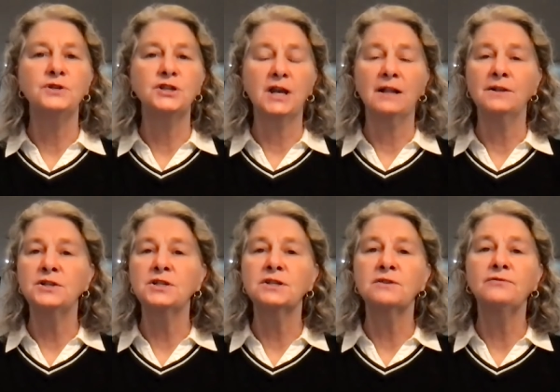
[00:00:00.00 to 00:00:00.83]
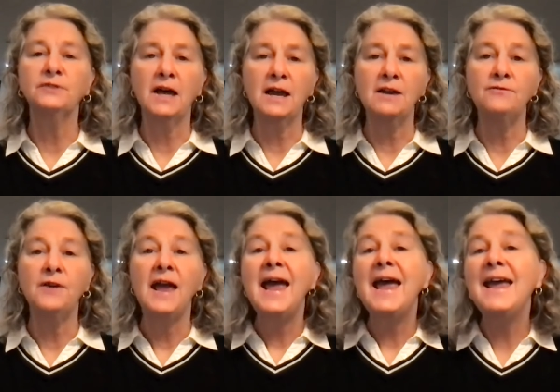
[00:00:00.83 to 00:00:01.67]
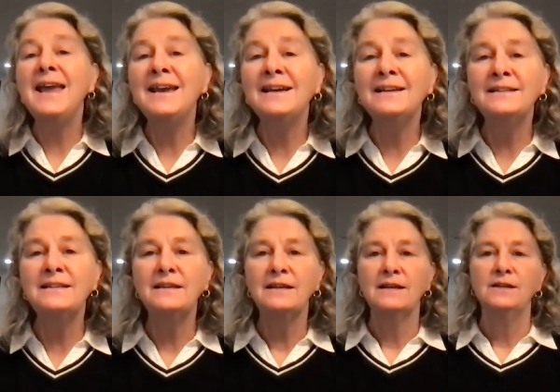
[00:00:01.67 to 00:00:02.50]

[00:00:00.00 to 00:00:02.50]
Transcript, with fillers: challenges of life and